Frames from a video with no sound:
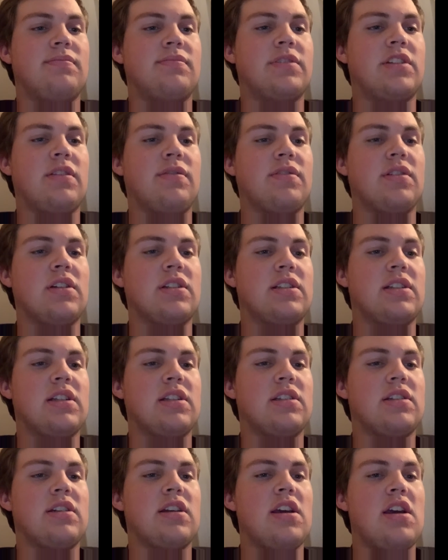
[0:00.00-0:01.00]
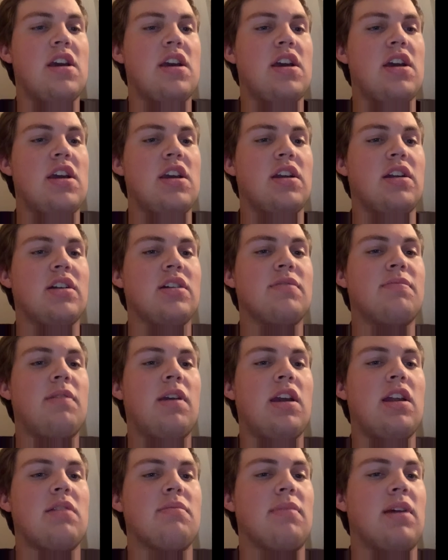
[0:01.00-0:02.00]
So for instance,
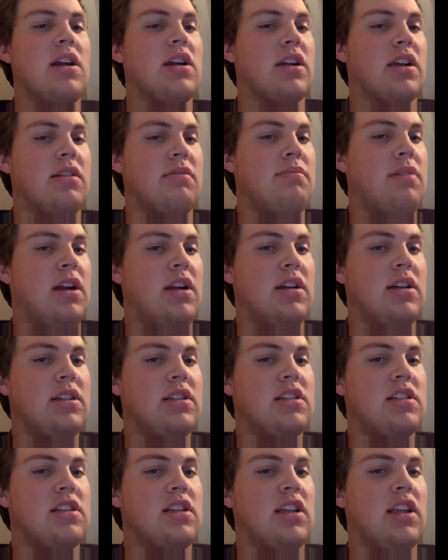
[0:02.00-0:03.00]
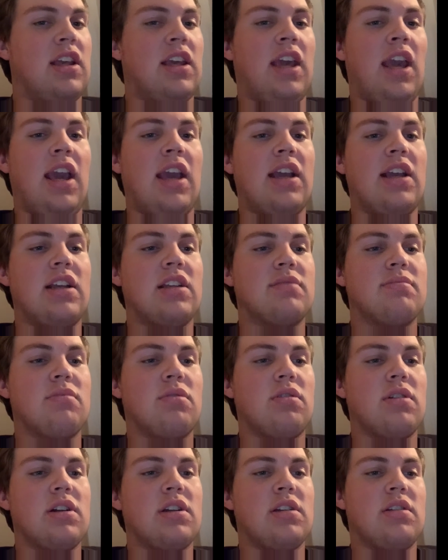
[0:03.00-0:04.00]
European American parents gaze
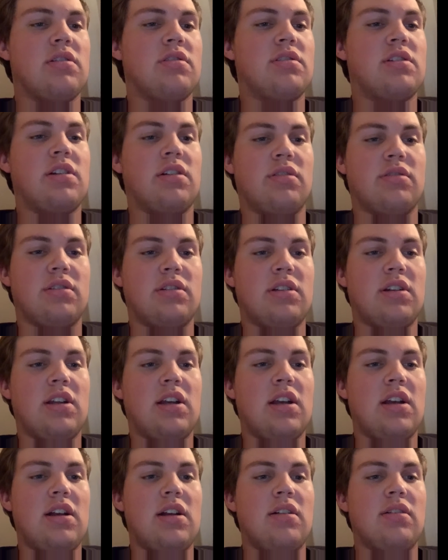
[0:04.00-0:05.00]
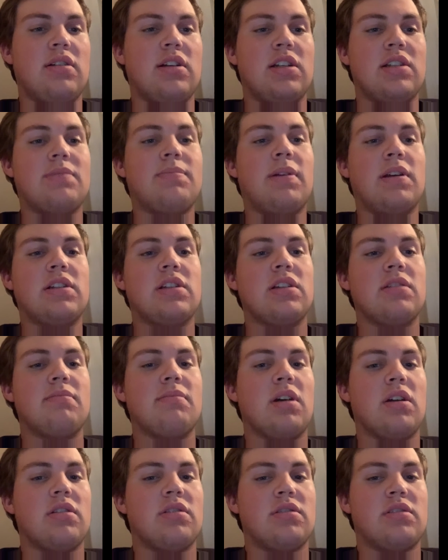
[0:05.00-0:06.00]
more into their children, especially
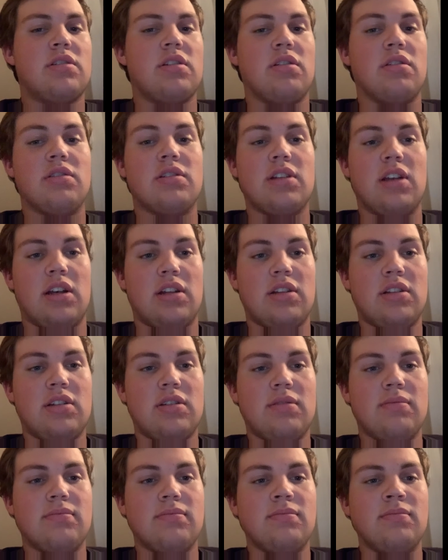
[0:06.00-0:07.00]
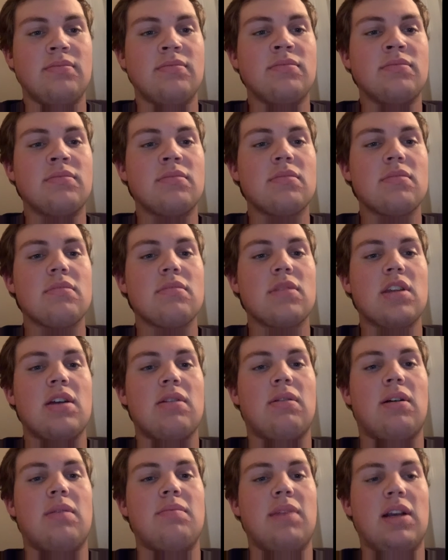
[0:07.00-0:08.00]
mothers to their sons,
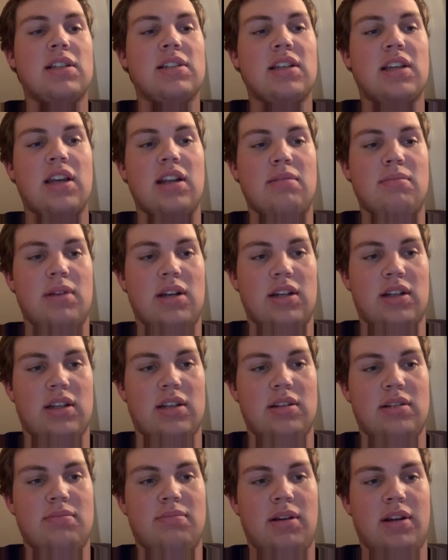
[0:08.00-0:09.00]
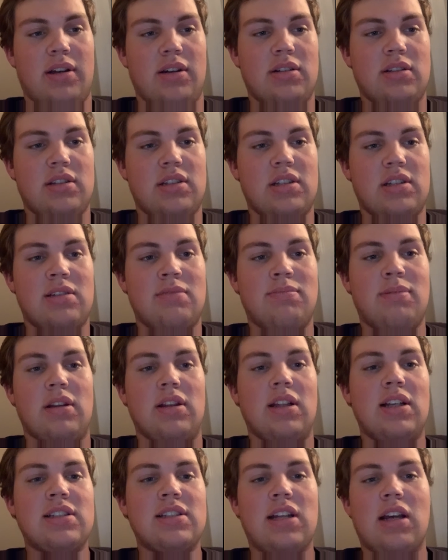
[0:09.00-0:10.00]
while Mexican American parents
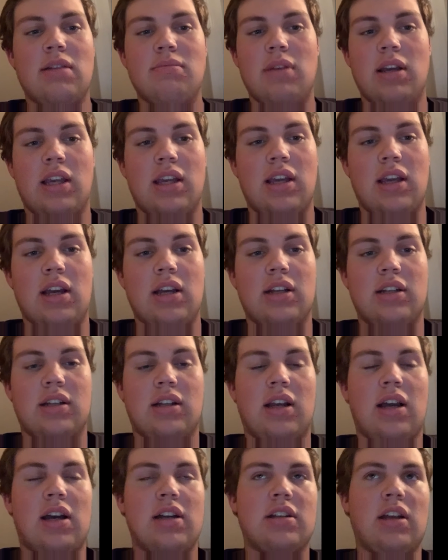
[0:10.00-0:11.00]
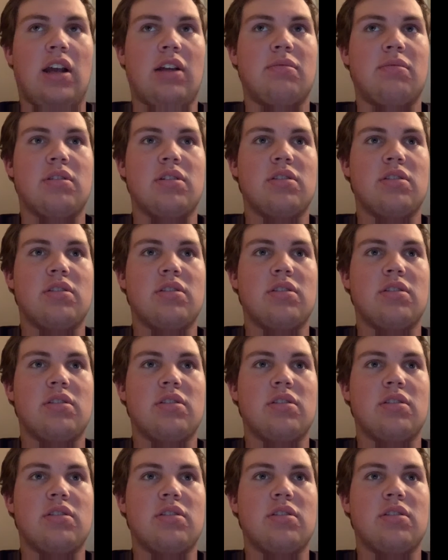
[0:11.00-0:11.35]
spend less time making eye contact with their